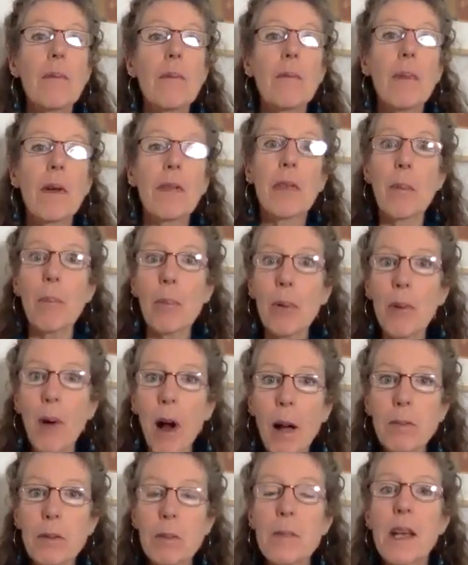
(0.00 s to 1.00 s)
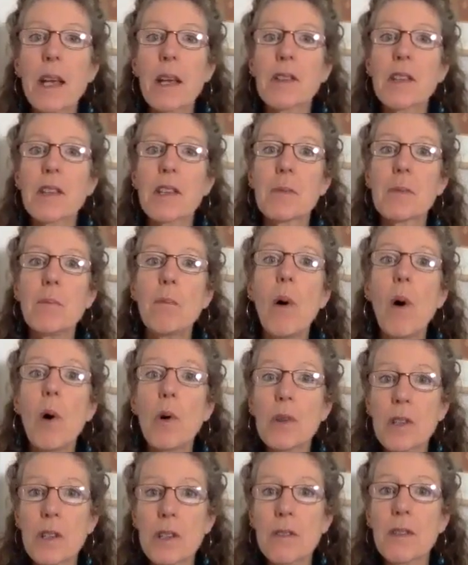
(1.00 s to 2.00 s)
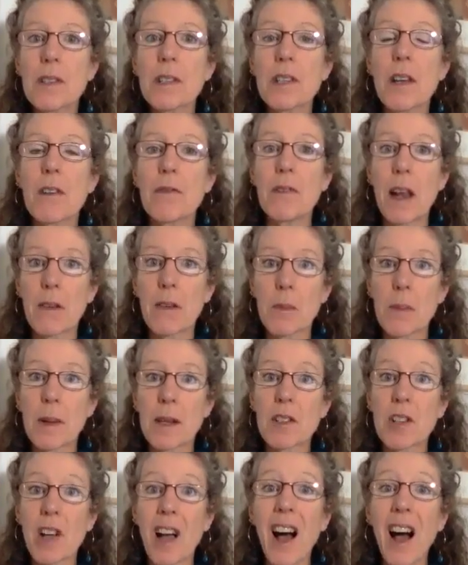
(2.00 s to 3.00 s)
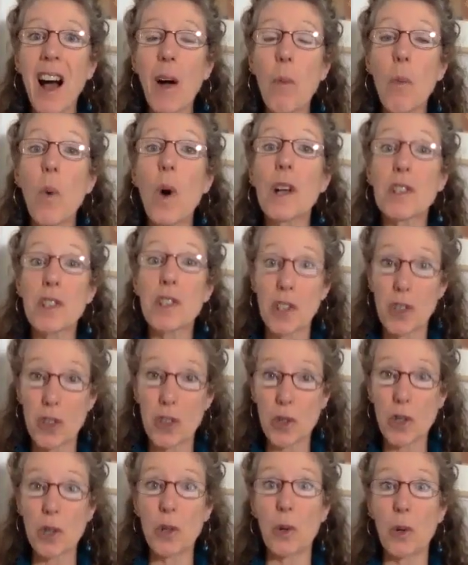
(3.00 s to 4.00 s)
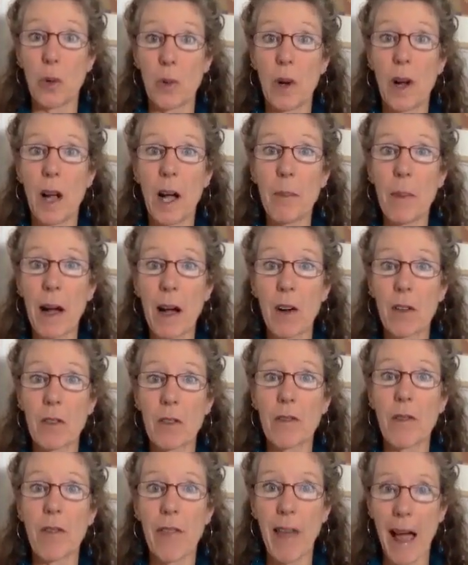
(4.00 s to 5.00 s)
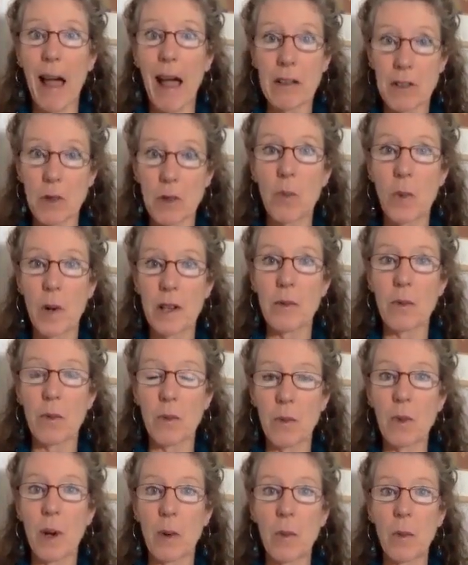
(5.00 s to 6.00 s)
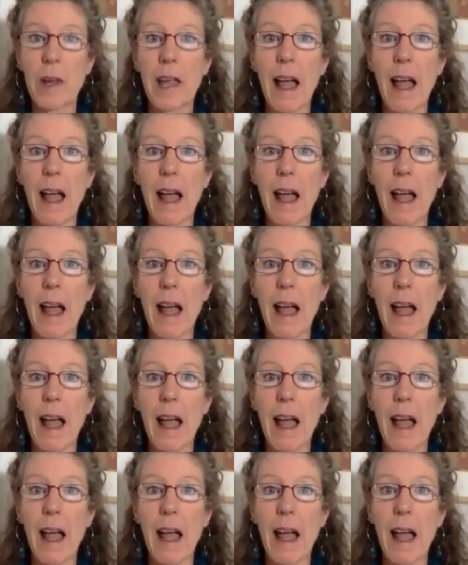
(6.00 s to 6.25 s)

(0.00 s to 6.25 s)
But the problem is most of us have never been taught what to do about that when we